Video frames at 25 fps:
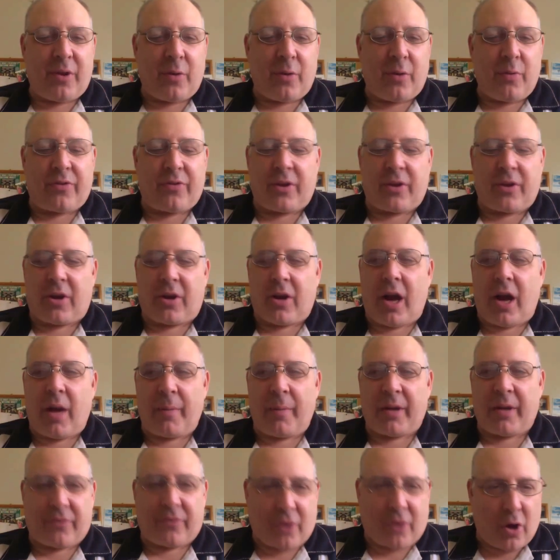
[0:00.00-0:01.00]
was a
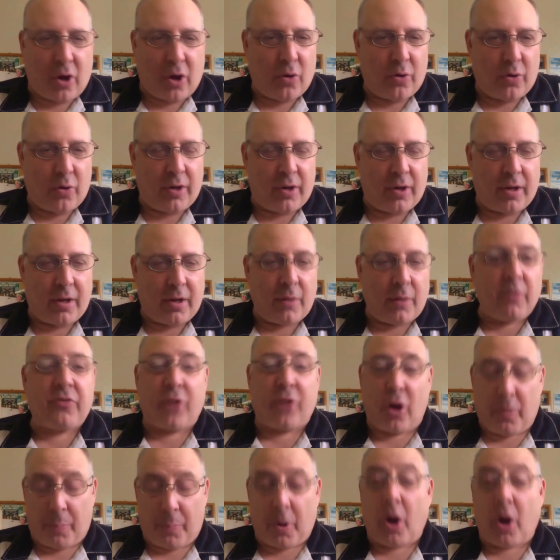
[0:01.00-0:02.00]
comics code. It was
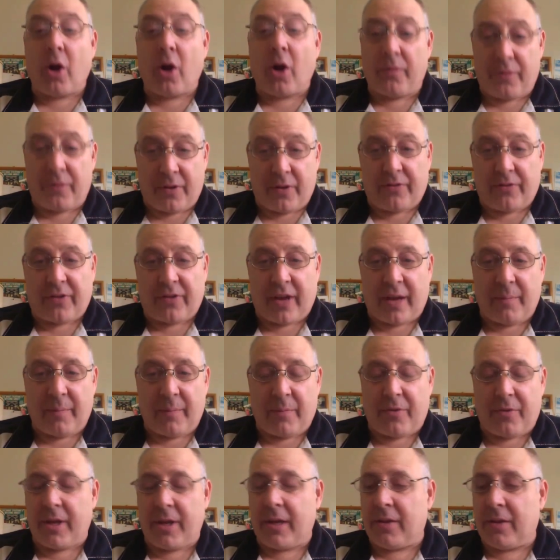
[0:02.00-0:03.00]
all part of the
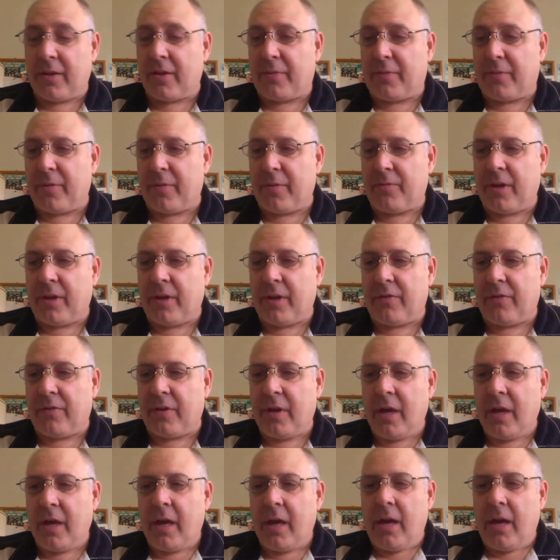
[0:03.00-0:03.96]
same thing in the 50s.